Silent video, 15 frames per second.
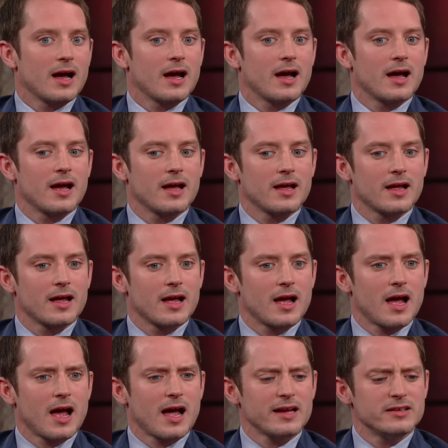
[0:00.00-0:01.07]
that's true?
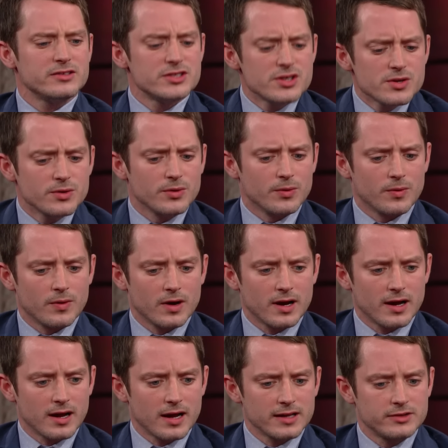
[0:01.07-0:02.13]
I do.
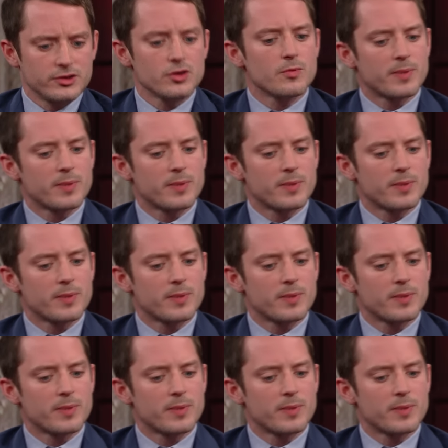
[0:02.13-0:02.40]
I do,